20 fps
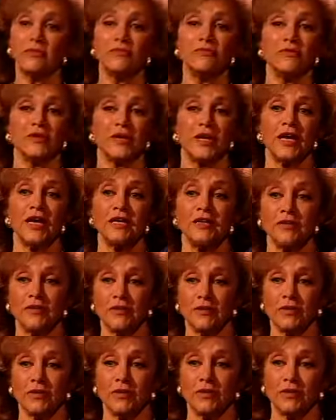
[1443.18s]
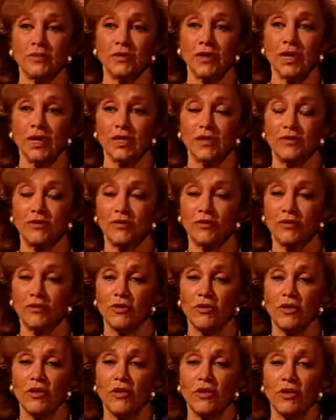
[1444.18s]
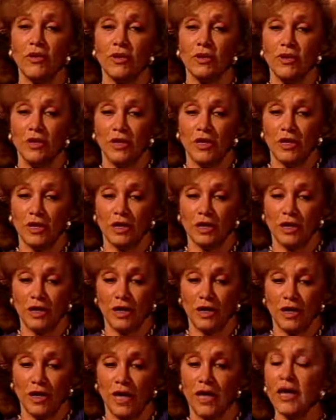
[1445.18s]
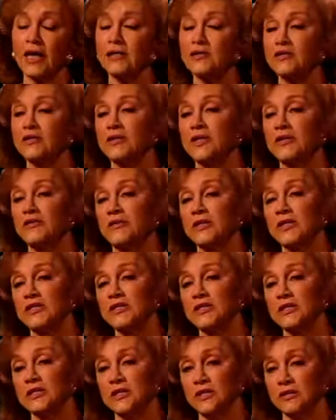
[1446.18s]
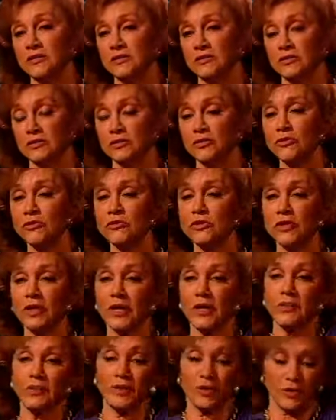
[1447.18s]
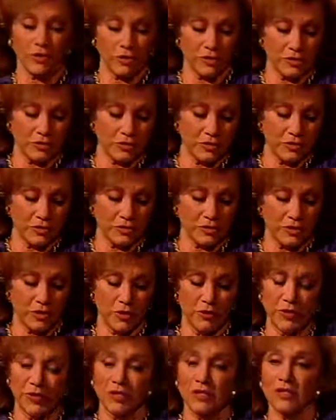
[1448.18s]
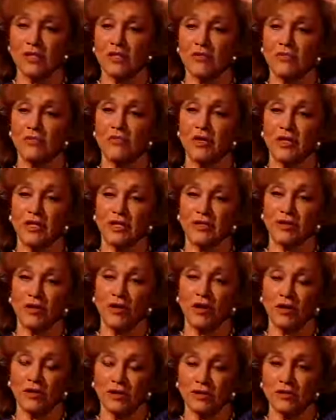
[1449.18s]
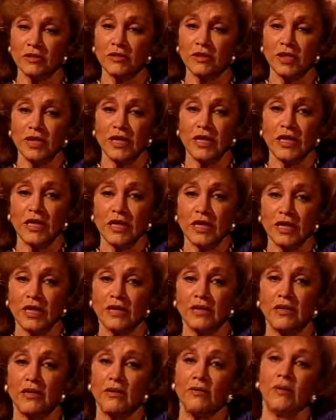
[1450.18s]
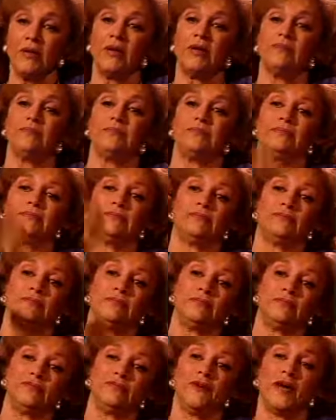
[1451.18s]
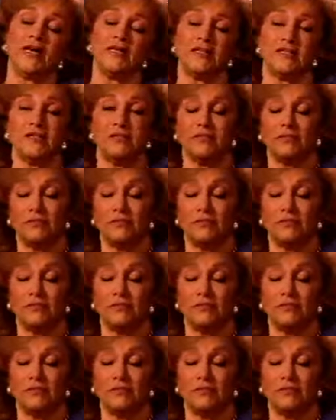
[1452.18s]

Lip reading: Forget that we had to. I had to leave Italy, the school there, because the Germans had invaded Holland, and they were fast